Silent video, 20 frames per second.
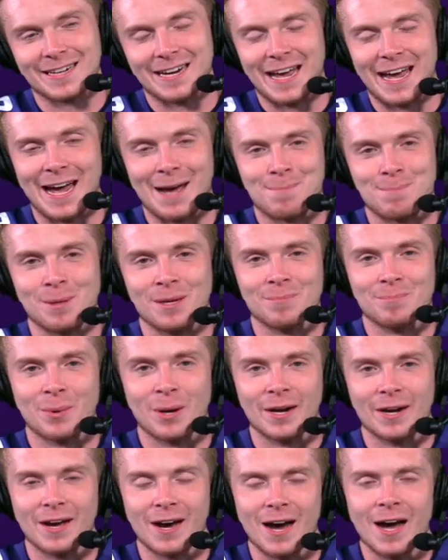to happen.
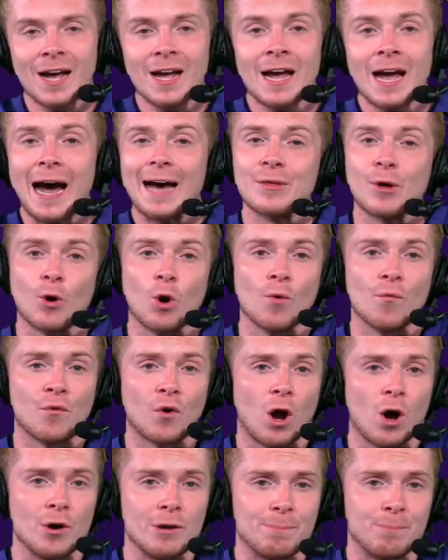But I thought
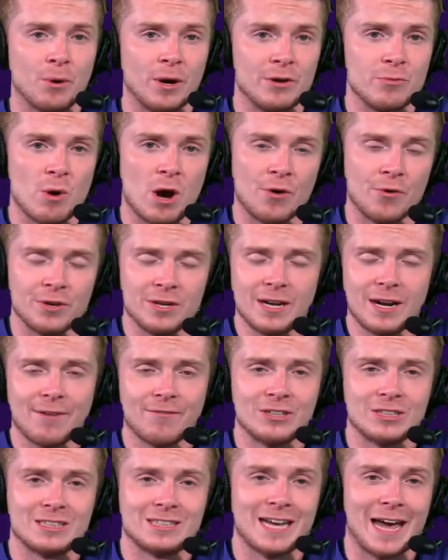overall he played well. He did have
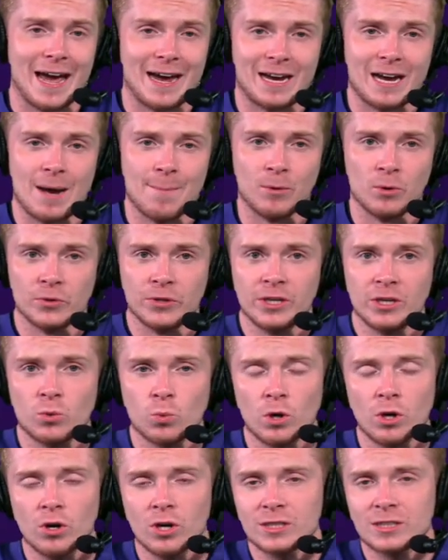a sack on Malik
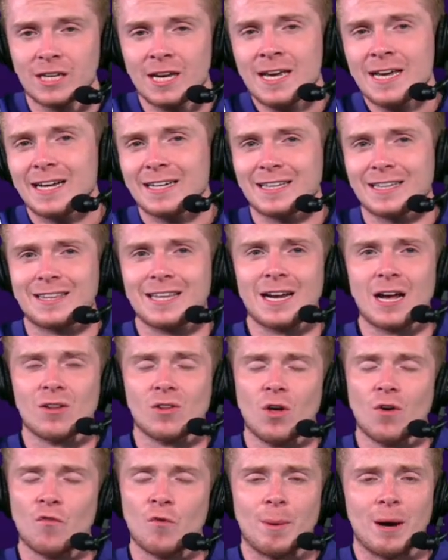Willis. And the thing I
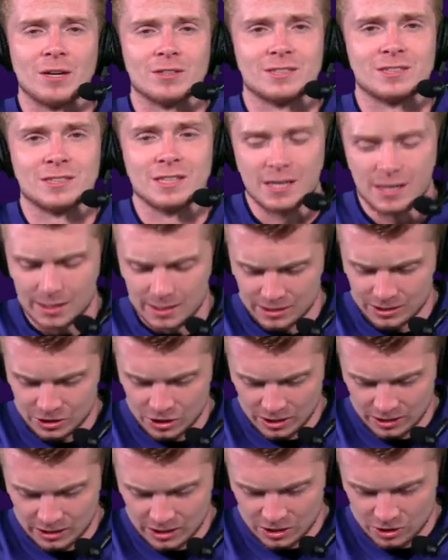love about Cine is
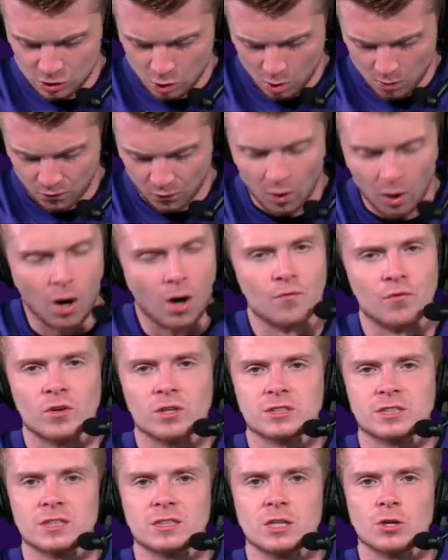just his overall
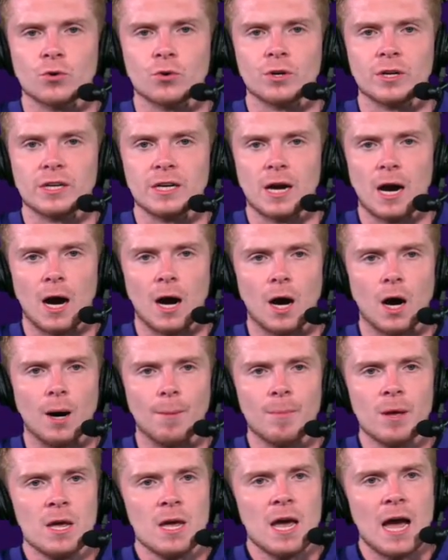versatility.
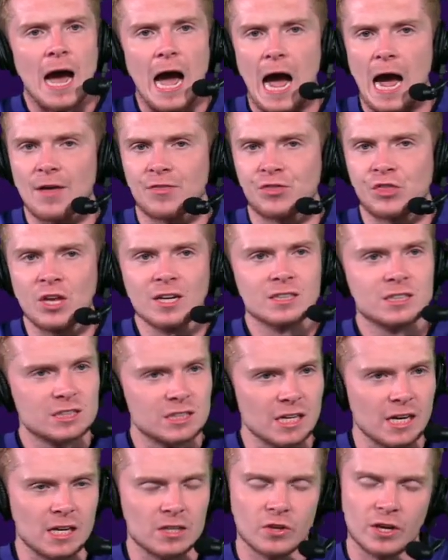I think
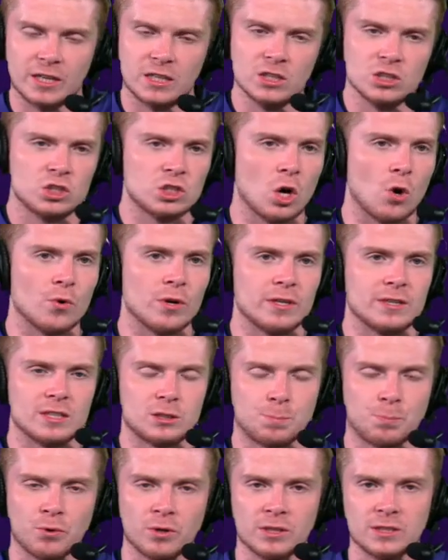Cine, like, he's shown it this
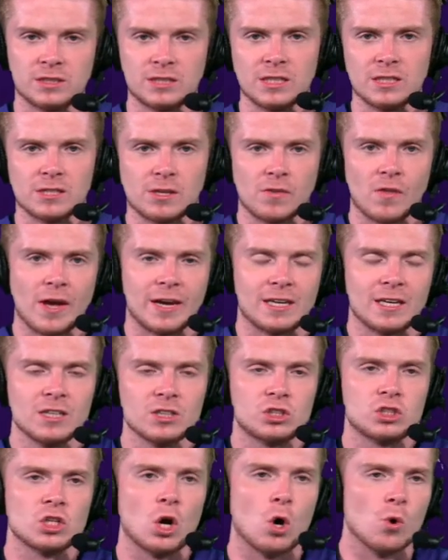preseason. Like,
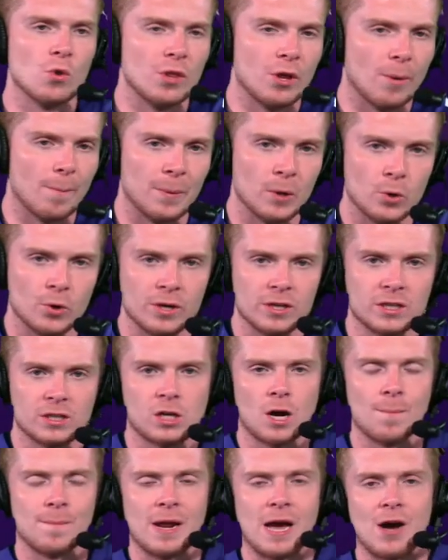he's shown the ability to
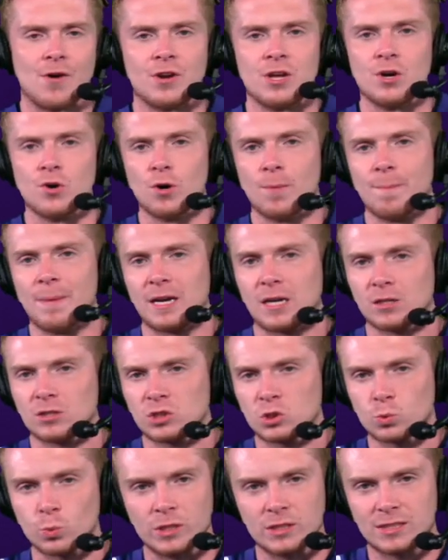come downhill and make a
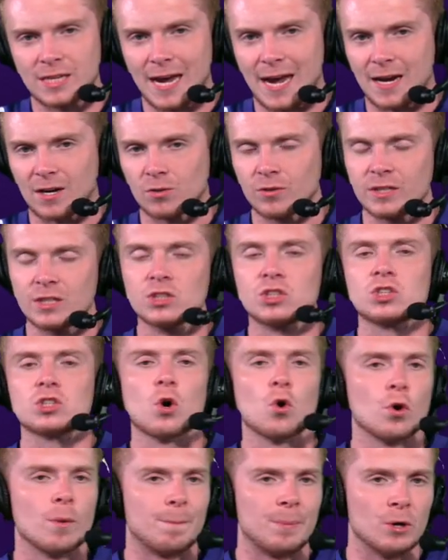sweet tackle. Like, he's
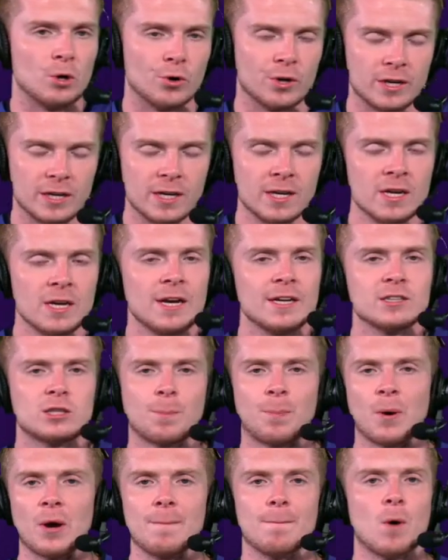shown ability to
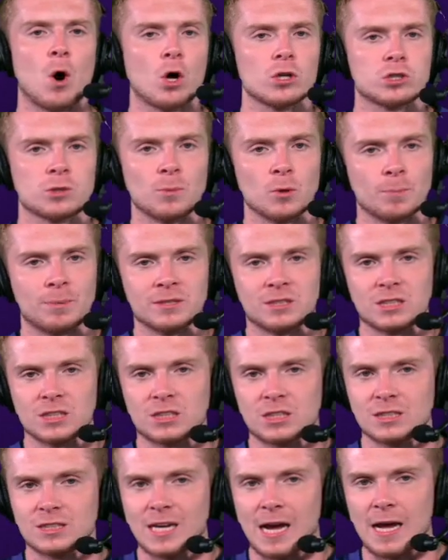play multiple
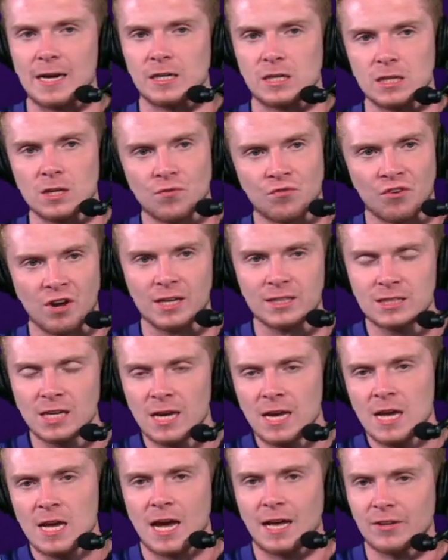positions on defense.
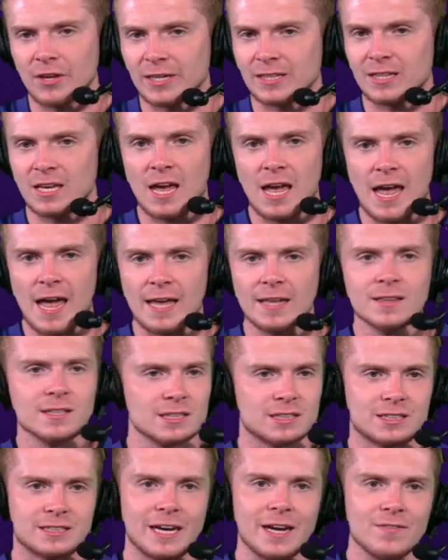And, like, in the
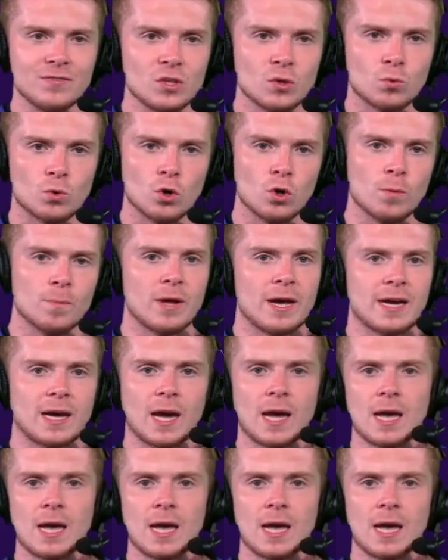safety room, like,